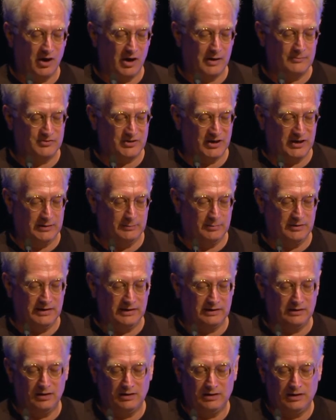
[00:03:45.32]

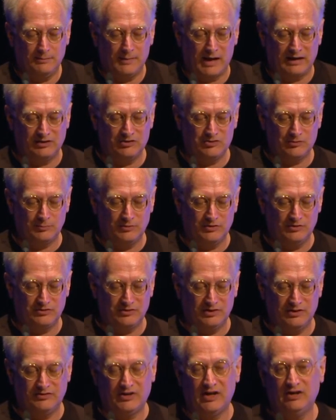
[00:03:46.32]
timetabling, learning management
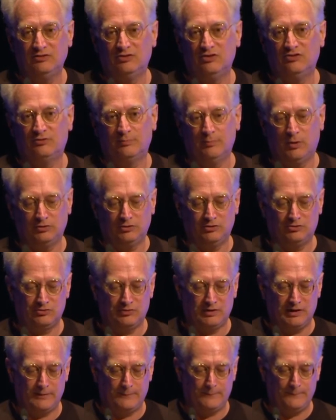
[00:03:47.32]
and attendance
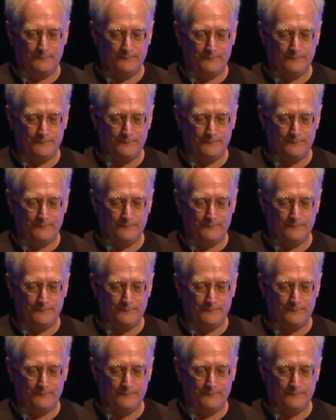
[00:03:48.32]
monitoring.